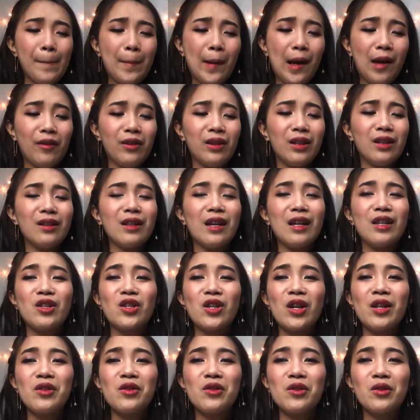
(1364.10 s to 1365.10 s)
having
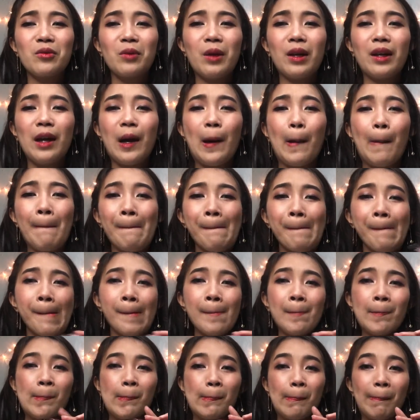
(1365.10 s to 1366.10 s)
indigestion right now.
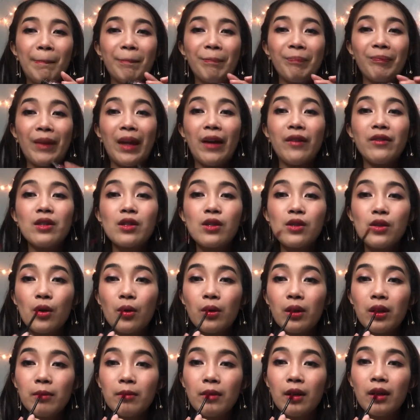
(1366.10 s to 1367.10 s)
I have this
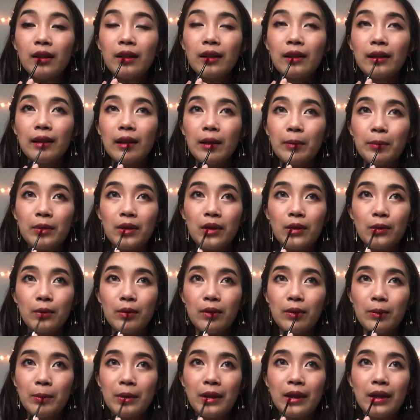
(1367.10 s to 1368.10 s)
Tony Moly lip tint
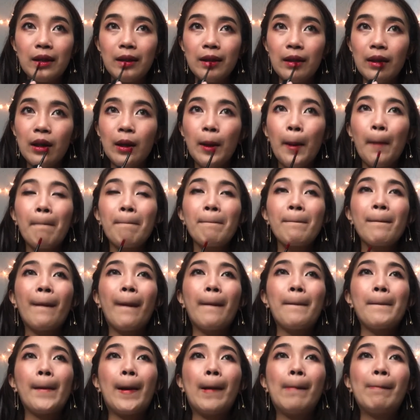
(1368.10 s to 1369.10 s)
with me.
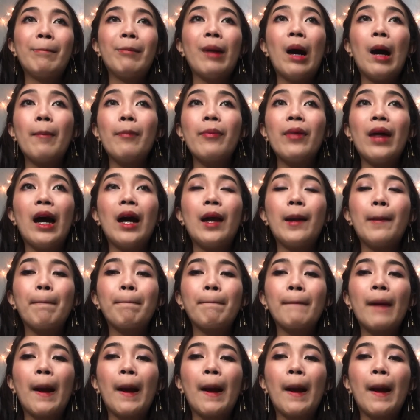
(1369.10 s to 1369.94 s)
Pop that